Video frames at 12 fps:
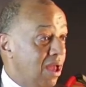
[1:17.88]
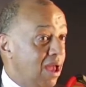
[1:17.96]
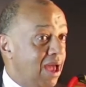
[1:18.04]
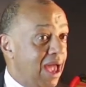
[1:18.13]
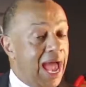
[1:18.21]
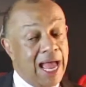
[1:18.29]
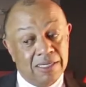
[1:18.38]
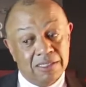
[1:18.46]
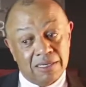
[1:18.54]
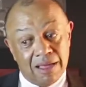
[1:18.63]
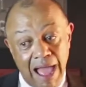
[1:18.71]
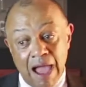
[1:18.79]

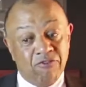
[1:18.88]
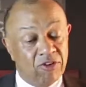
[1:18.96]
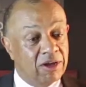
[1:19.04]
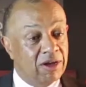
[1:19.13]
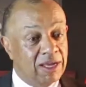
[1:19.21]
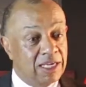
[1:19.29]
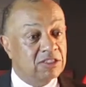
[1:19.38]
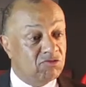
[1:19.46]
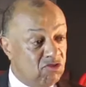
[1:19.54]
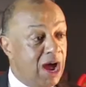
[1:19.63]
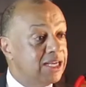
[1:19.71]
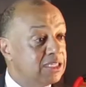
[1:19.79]
And Africa is
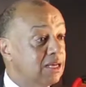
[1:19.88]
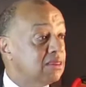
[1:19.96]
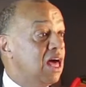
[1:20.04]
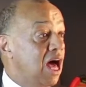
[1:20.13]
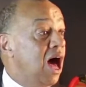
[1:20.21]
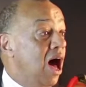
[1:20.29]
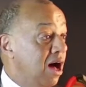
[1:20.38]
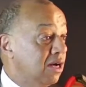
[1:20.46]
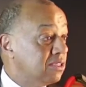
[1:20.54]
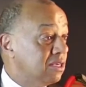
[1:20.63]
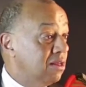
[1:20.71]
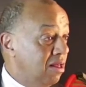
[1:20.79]
right at the
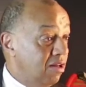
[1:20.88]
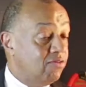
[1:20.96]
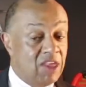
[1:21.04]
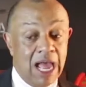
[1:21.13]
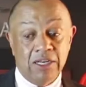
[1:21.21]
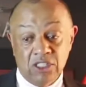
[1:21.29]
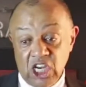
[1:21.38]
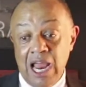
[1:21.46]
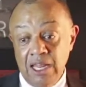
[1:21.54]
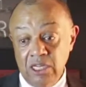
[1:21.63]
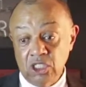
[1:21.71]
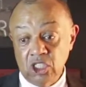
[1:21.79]
heart of that
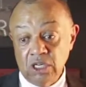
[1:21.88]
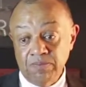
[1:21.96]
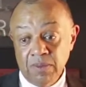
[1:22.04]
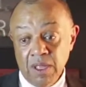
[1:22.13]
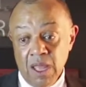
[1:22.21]
challenge,